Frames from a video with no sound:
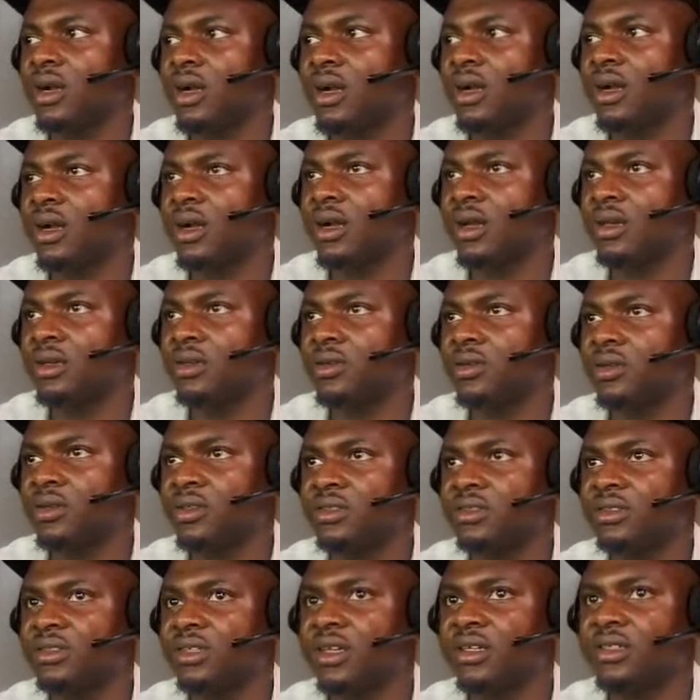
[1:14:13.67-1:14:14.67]
You
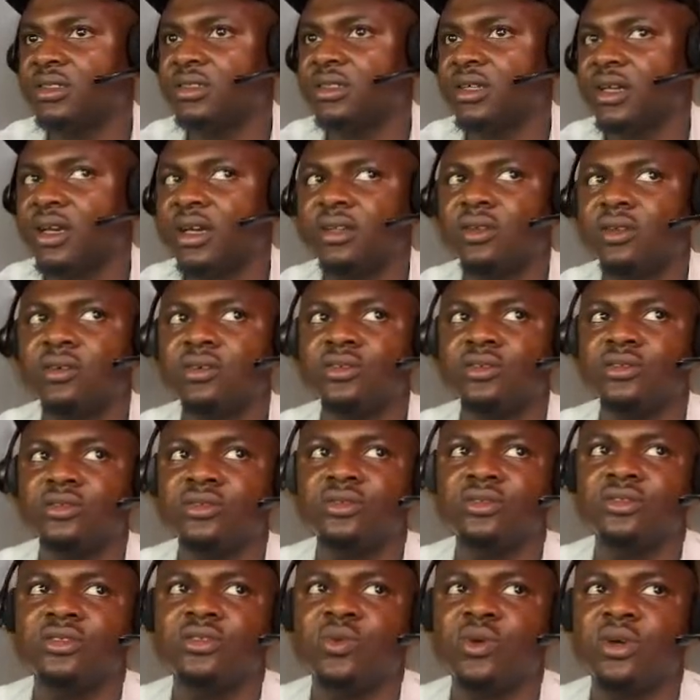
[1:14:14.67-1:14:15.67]
understand? I don't want to do the
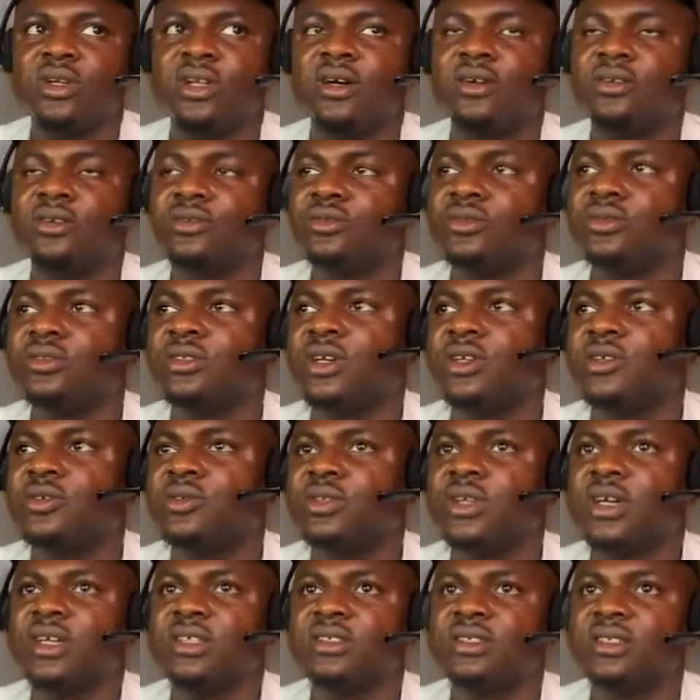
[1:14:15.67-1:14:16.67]
one I will do now. You now
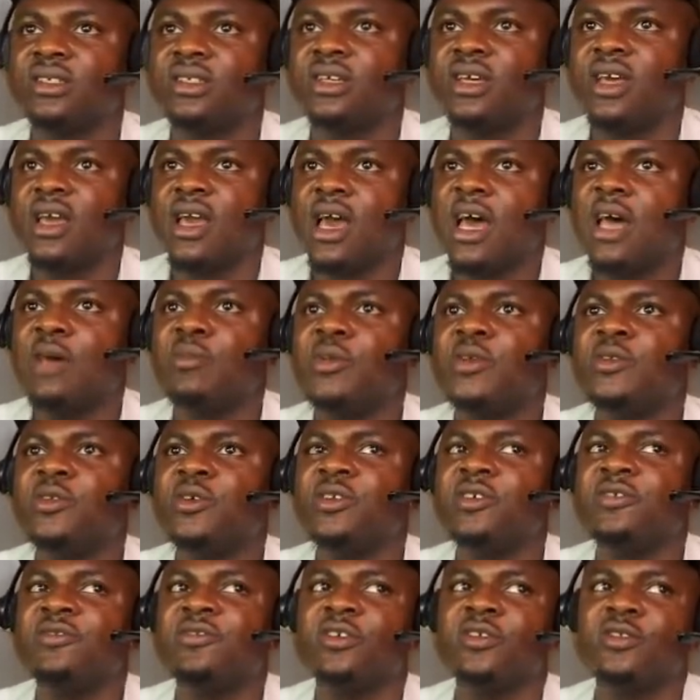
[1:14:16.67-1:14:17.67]
say I made only
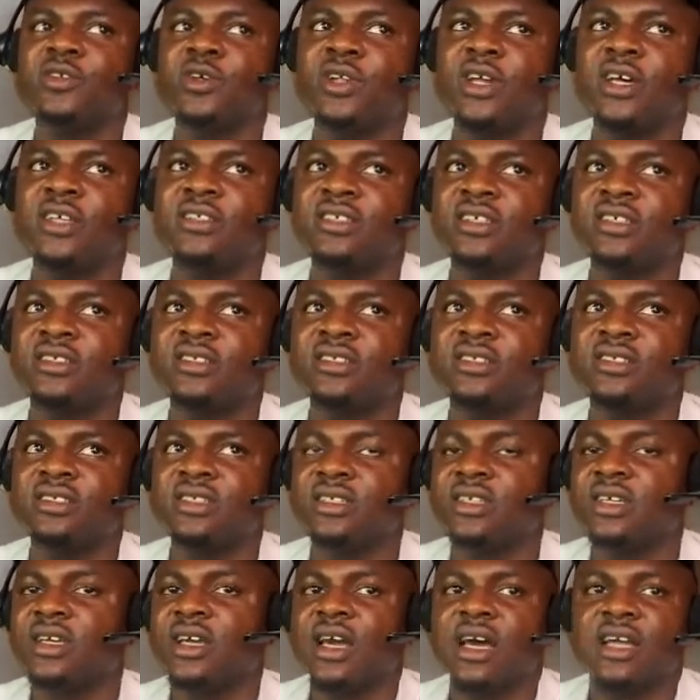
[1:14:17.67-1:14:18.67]
$4 yesterday.
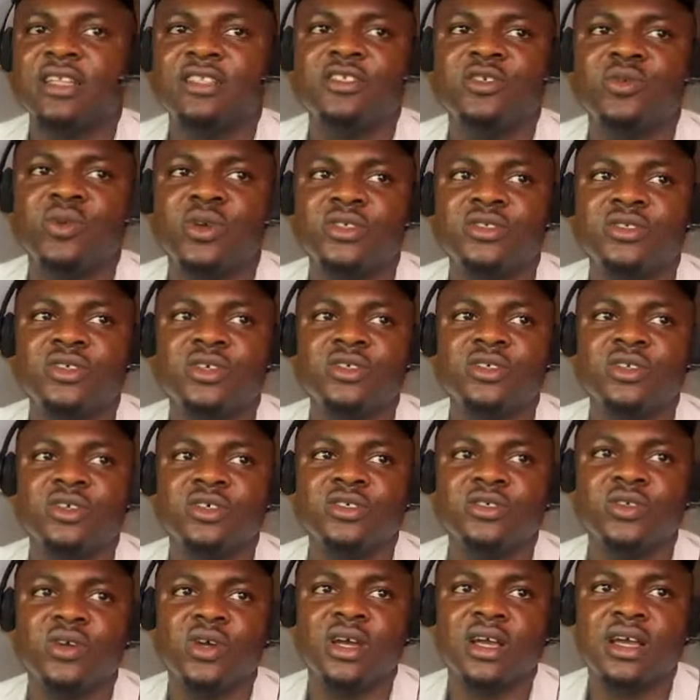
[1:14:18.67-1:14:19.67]
Until you were showing us your
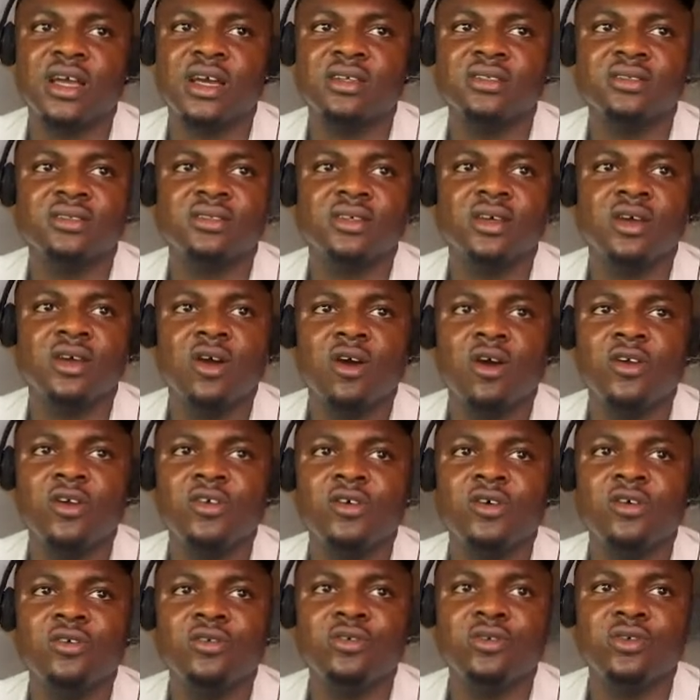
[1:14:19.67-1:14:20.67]
account on your own
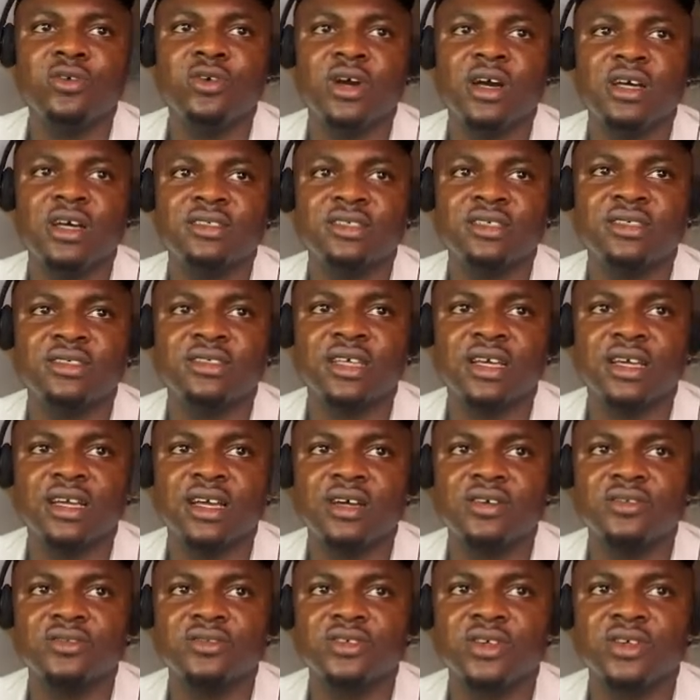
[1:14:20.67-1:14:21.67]
Google Adsense account.
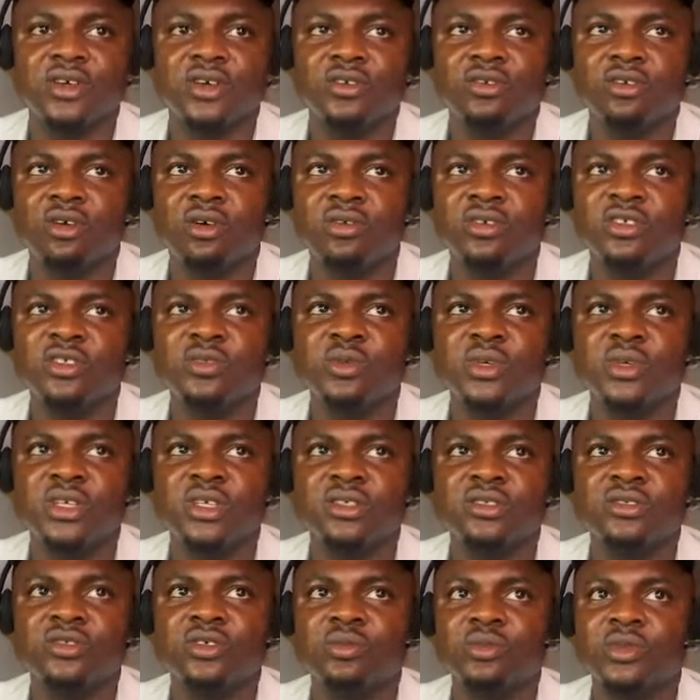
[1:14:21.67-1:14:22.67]
You're always making so
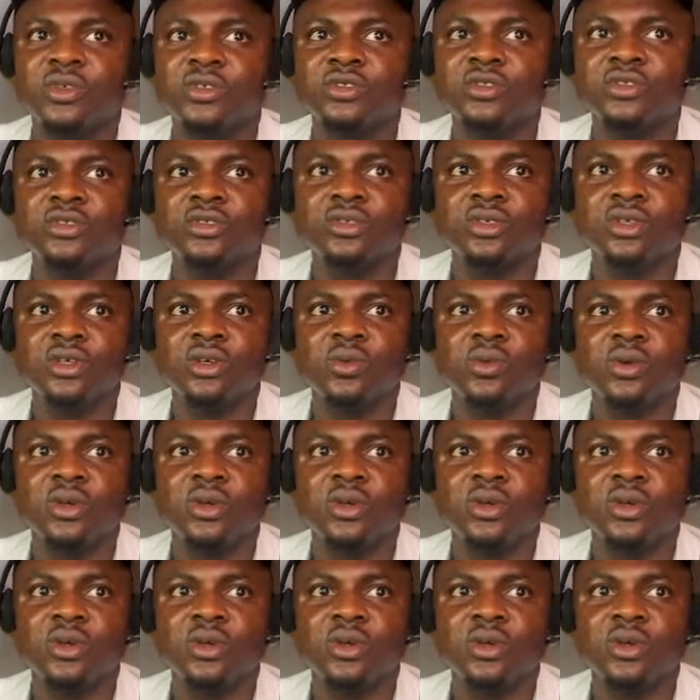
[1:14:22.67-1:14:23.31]
much away.